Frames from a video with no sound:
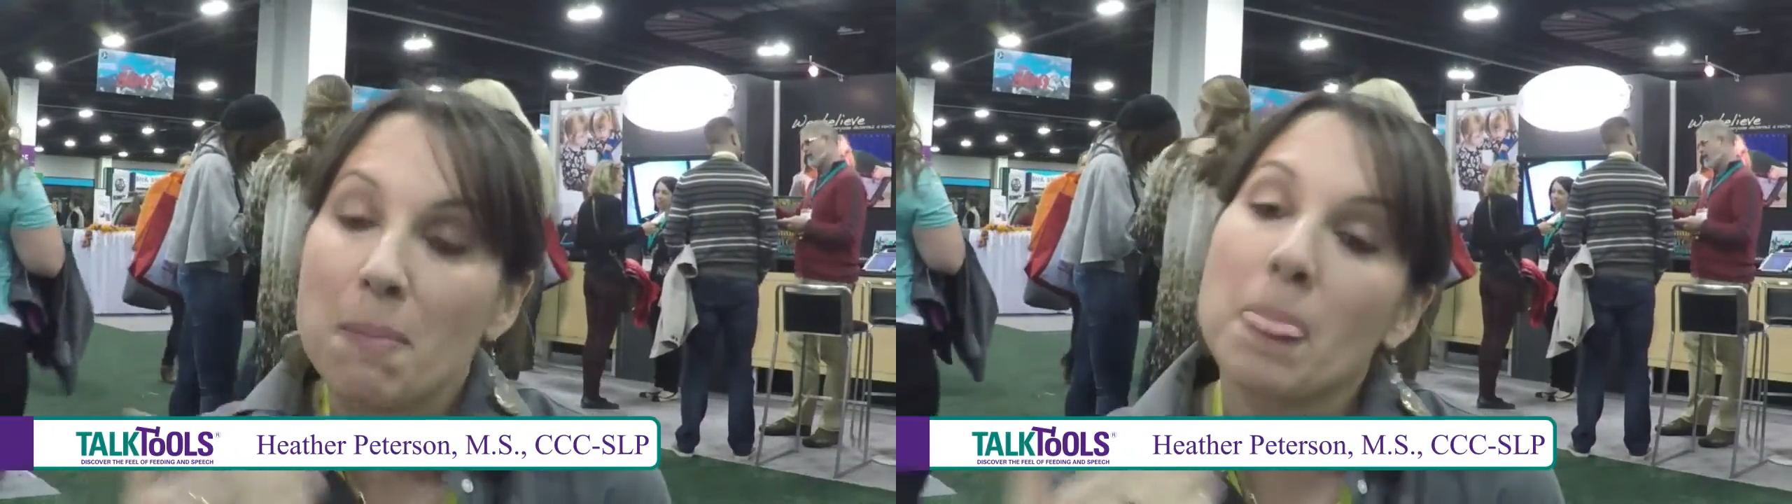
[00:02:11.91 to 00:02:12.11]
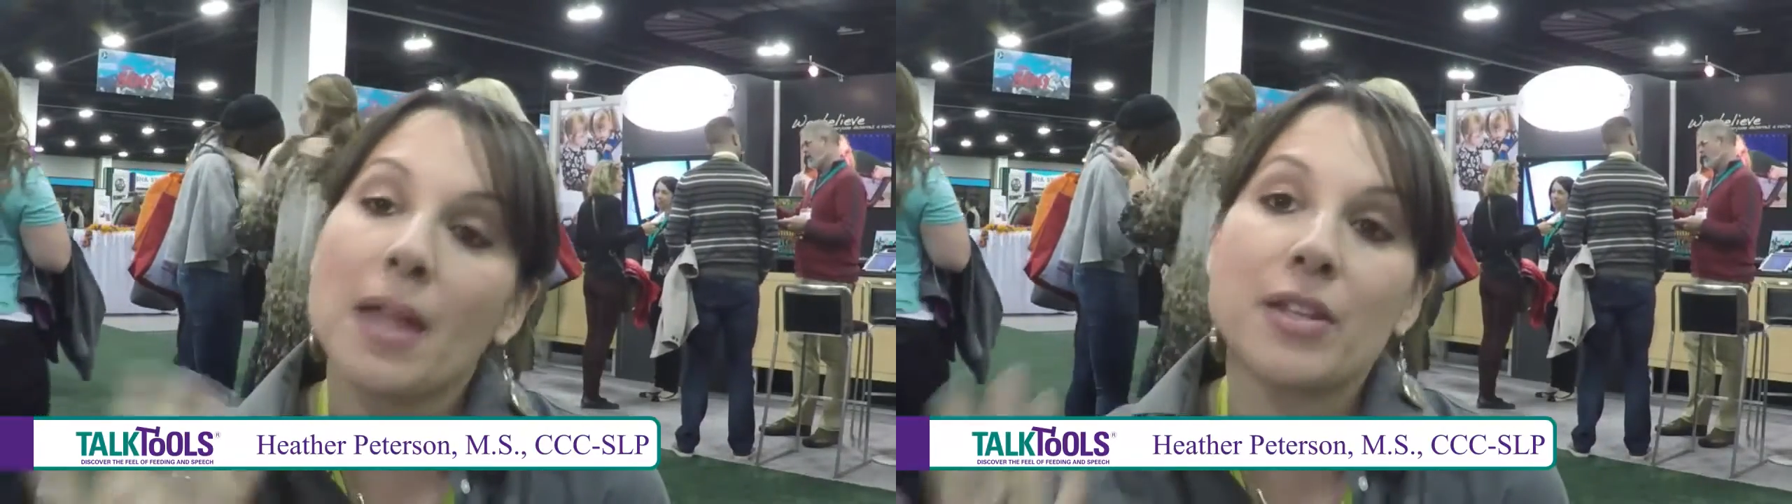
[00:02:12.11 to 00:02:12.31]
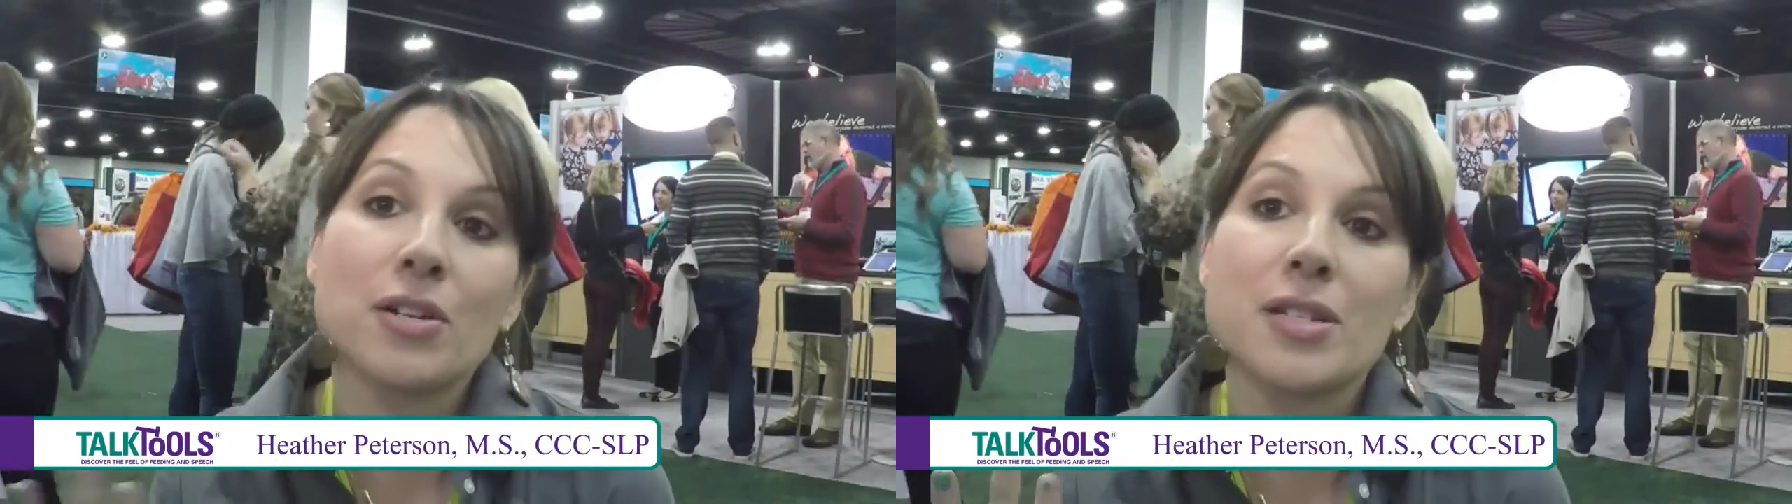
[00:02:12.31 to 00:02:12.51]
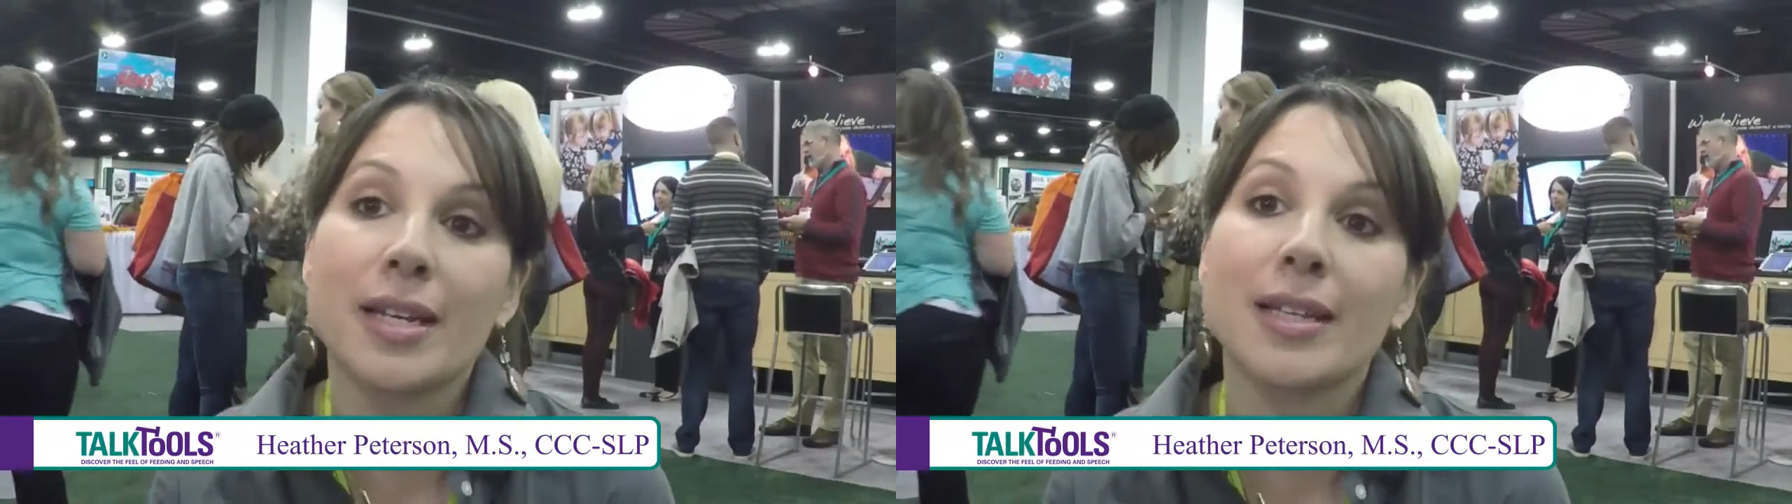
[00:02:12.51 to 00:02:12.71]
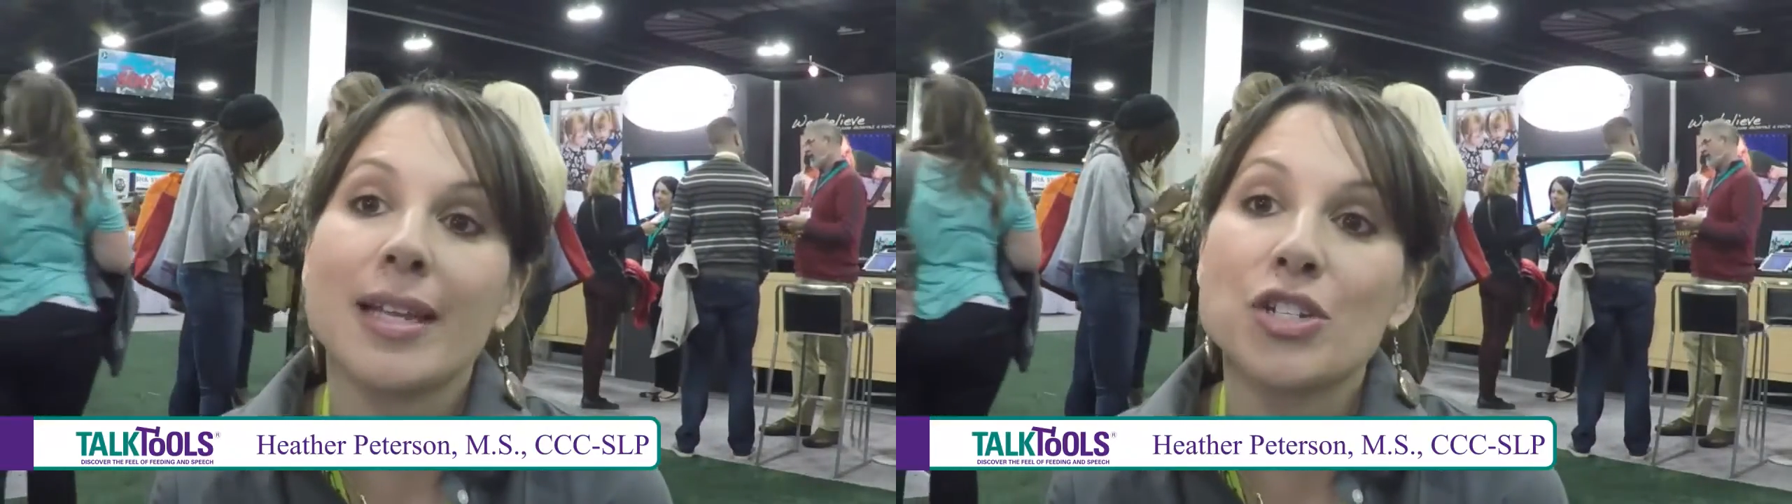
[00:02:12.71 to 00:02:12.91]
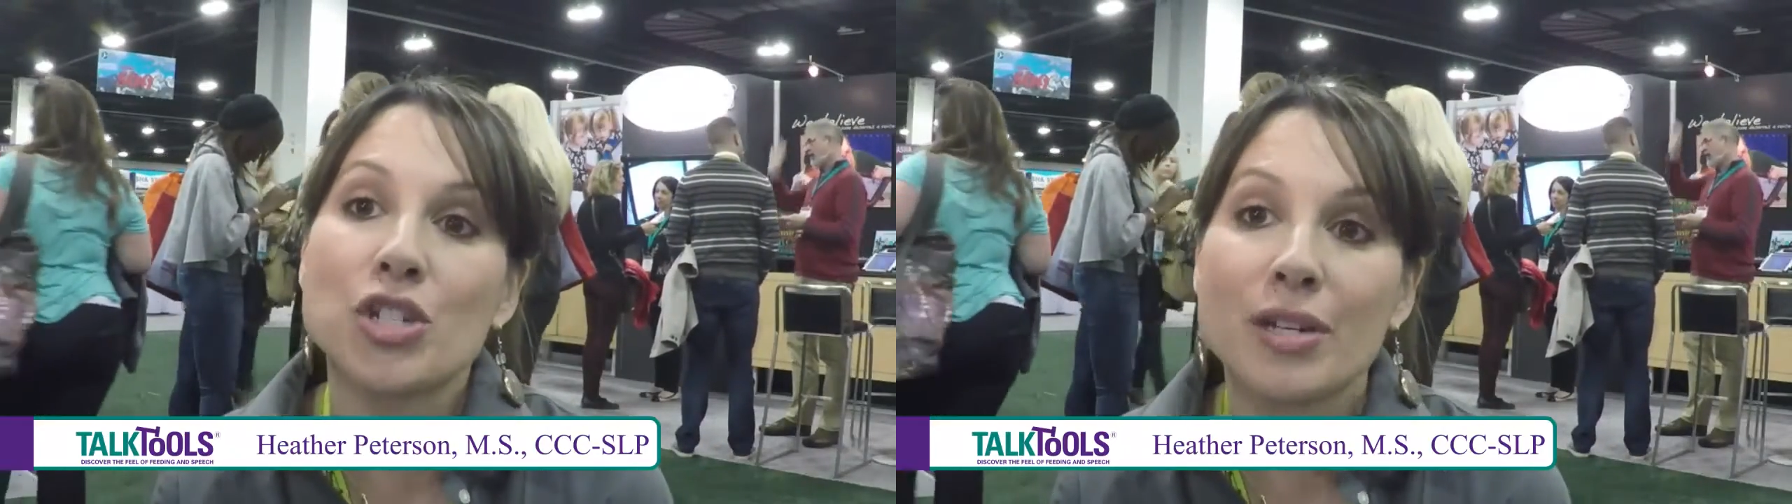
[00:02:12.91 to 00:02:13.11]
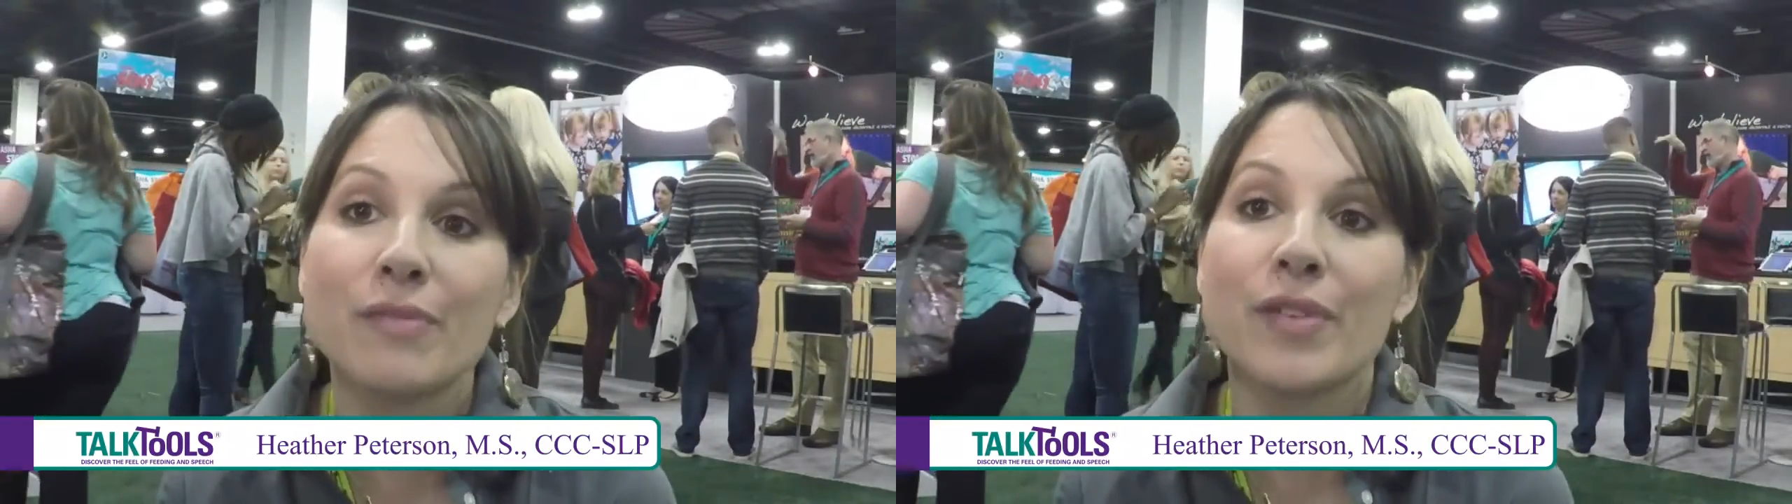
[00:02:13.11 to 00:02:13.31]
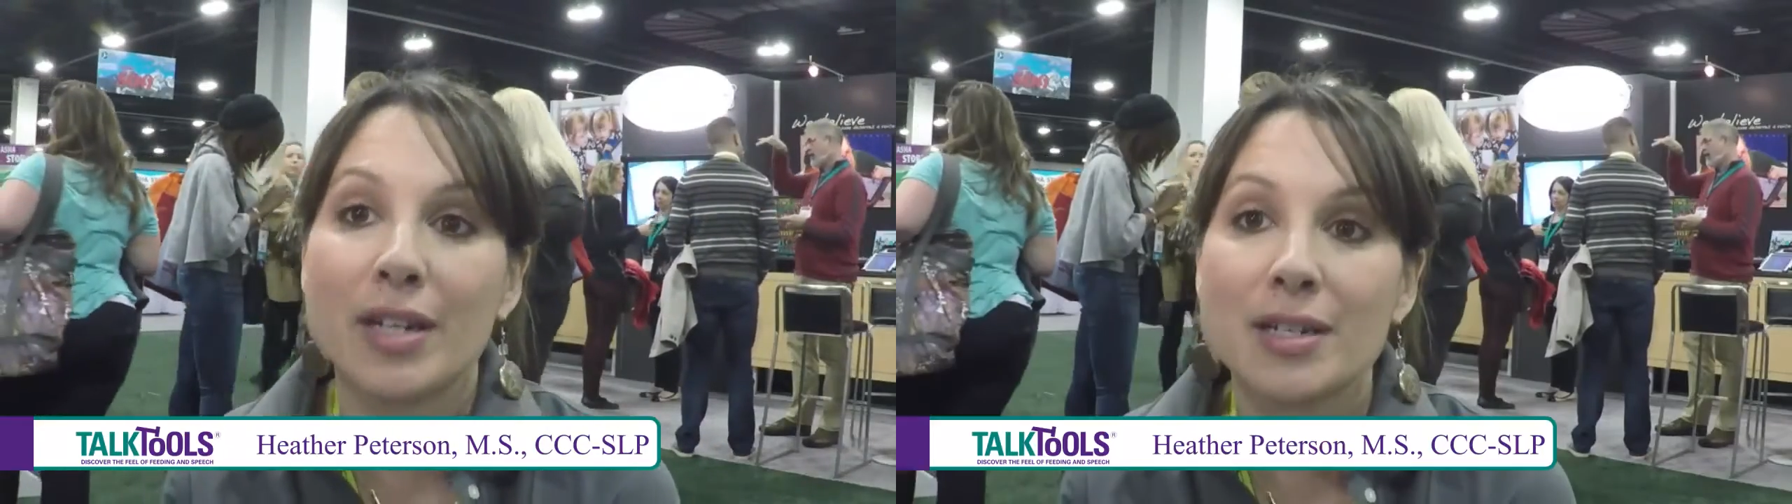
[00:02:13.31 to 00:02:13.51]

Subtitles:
and the articulation and feeding